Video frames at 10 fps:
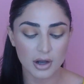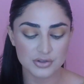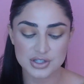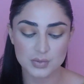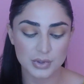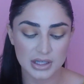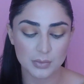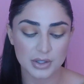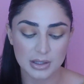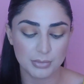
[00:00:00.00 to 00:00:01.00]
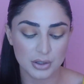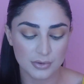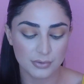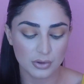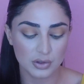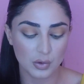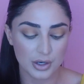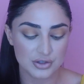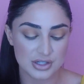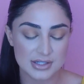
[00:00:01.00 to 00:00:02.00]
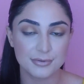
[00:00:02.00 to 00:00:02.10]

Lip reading: just really beautiful, gorgeous,